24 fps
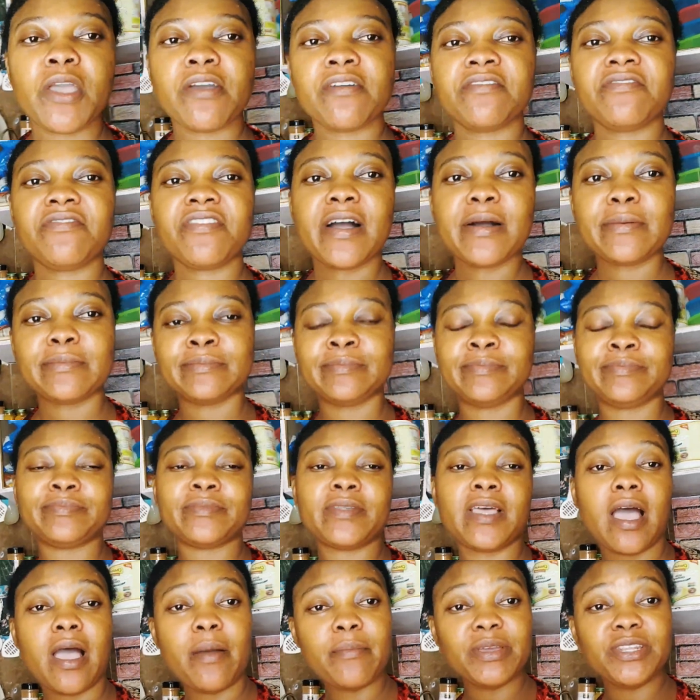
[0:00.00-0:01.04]
Fam,
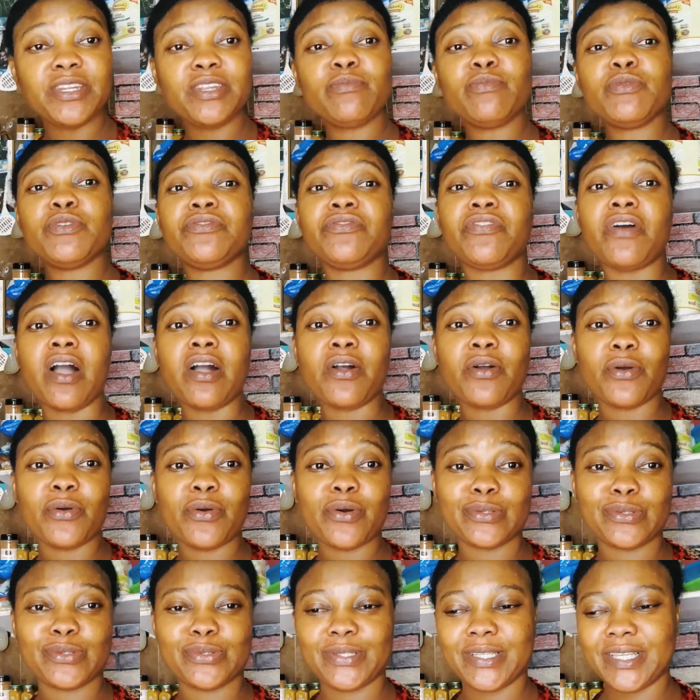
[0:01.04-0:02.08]
I'm in the mood for
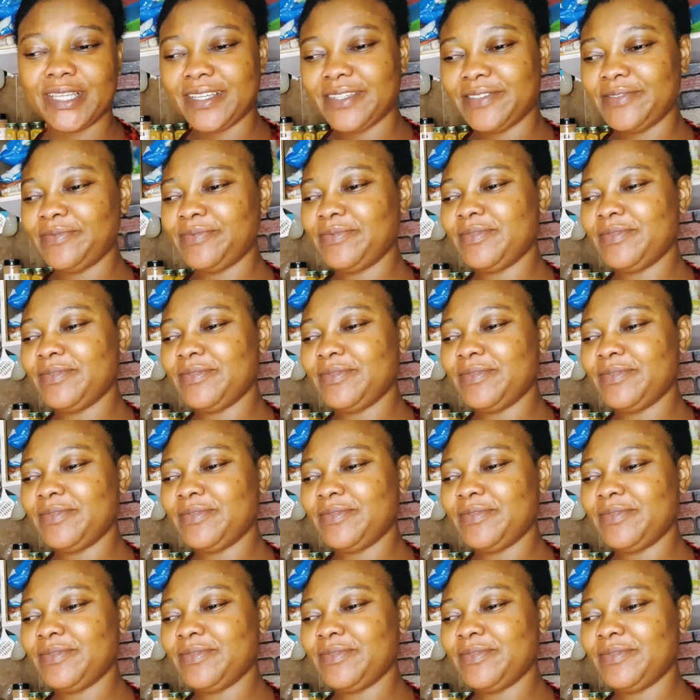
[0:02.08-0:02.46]
alcohol today.